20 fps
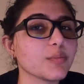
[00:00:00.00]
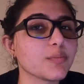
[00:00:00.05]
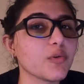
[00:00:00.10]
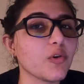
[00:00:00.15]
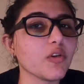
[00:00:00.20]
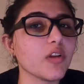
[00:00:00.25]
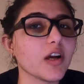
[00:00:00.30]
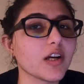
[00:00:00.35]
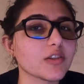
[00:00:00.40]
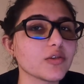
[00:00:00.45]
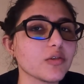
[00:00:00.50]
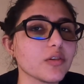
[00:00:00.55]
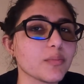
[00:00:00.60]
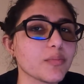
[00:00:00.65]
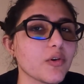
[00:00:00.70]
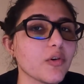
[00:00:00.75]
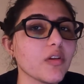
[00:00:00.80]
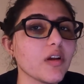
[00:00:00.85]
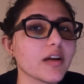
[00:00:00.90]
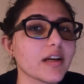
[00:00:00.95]
the prologue, so the
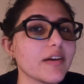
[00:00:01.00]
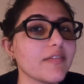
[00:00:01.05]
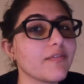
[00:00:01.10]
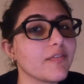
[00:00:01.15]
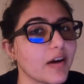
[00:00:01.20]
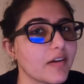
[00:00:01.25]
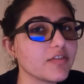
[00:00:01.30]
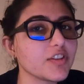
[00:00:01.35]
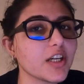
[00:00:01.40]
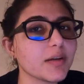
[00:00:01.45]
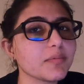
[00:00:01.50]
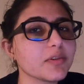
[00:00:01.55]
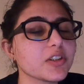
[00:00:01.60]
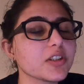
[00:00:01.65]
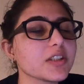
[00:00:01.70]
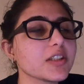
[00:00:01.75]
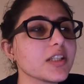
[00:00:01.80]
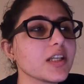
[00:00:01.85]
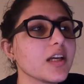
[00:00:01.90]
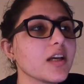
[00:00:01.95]
prologue and 5
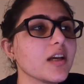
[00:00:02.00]
chapters.